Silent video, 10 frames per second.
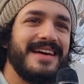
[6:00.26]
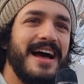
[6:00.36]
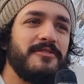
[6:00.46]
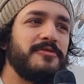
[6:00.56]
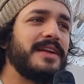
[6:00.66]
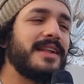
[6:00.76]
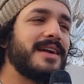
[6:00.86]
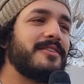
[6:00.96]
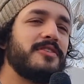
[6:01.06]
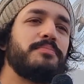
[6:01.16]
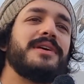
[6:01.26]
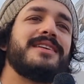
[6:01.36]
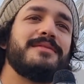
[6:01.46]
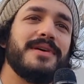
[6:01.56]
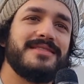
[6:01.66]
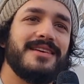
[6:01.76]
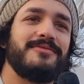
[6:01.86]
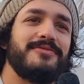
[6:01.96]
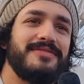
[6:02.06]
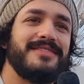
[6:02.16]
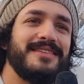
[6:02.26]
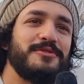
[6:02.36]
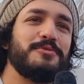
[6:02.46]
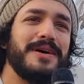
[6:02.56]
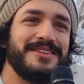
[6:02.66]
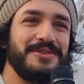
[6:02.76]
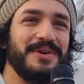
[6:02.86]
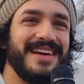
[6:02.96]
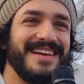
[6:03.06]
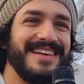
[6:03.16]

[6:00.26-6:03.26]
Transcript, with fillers: I feel that I've repeated myself too much today.